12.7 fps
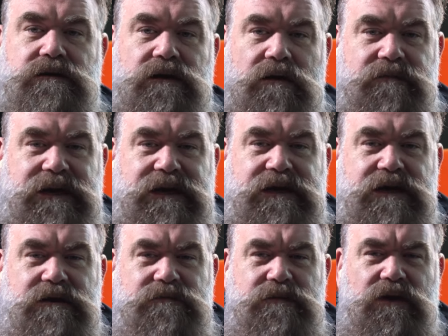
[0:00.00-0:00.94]
a
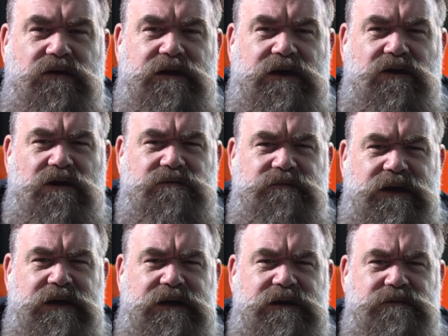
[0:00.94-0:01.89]
medium? Are they called
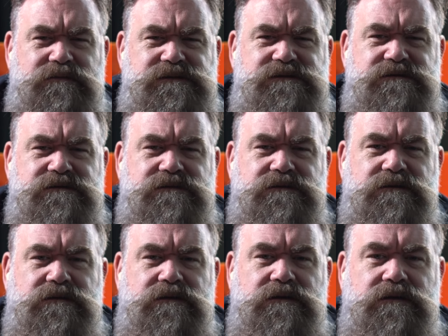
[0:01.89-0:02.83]
mediums?
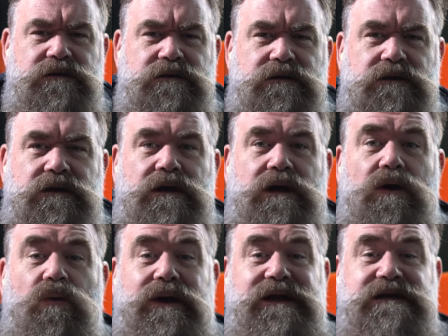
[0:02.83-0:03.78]

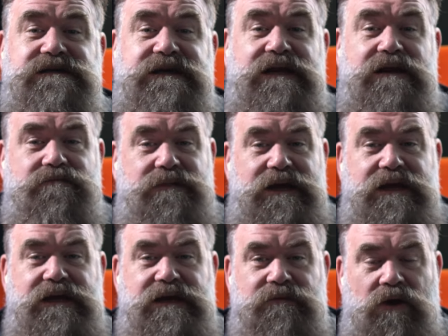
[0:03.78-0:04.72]
We need to get a
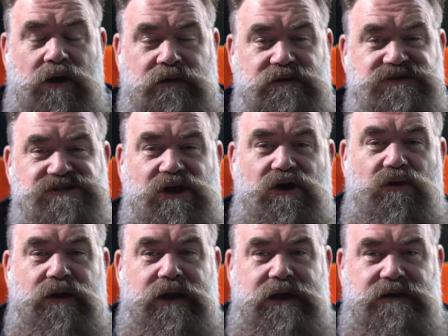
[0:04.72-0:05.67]
medium on the
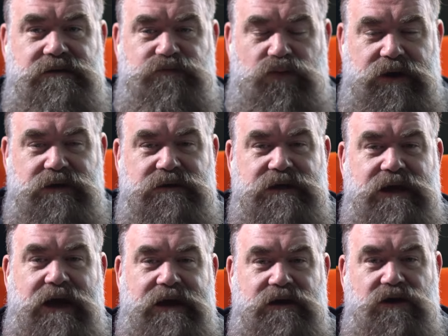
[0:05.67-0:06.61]
show and bring Lee
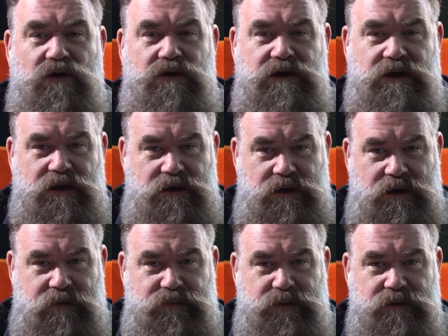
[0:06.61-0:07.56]
Iacocca
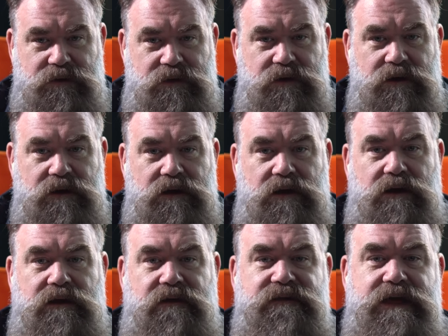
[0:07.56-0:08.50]
up
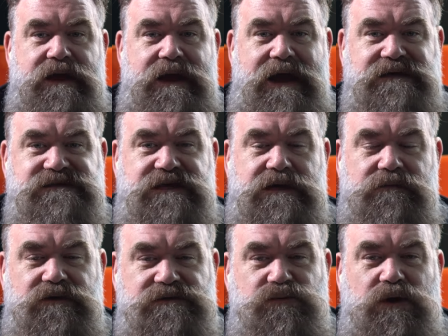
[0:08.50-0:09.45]
and then ask him,
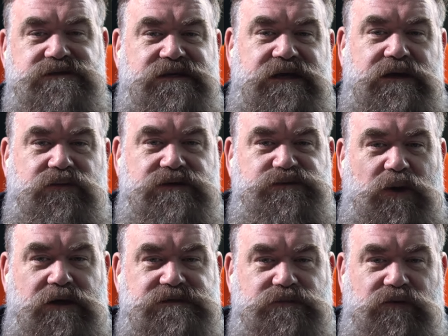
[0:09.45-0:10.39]
because wasn't he
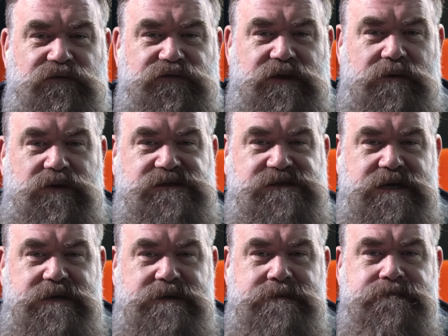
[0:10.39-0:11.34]
responsible for that Mustang?